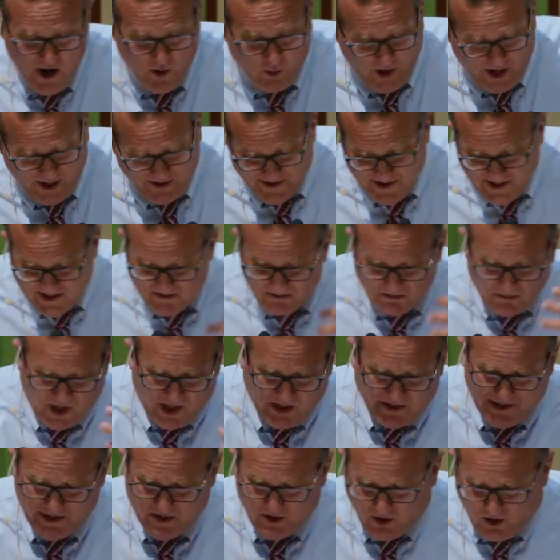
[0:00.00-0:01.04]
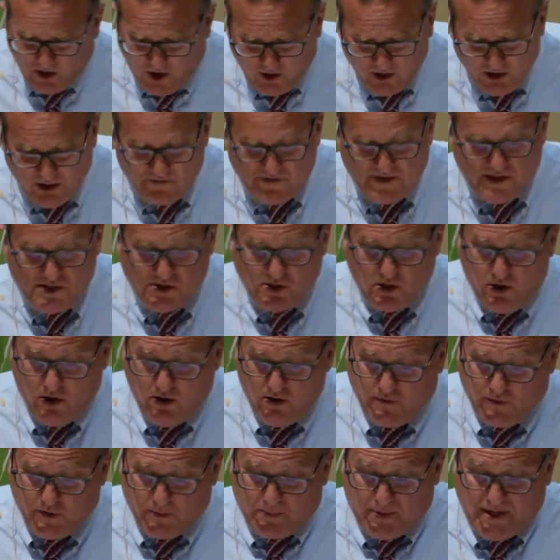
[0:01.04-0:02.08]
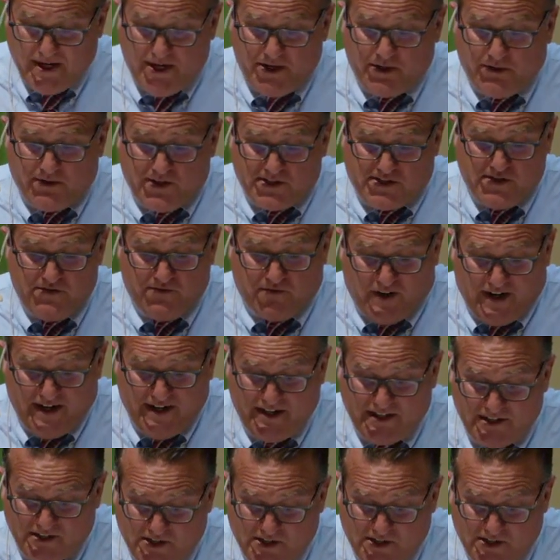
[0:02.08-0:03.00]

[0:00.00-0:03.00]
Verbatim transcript: while he's mulling all of this over, Peter is invited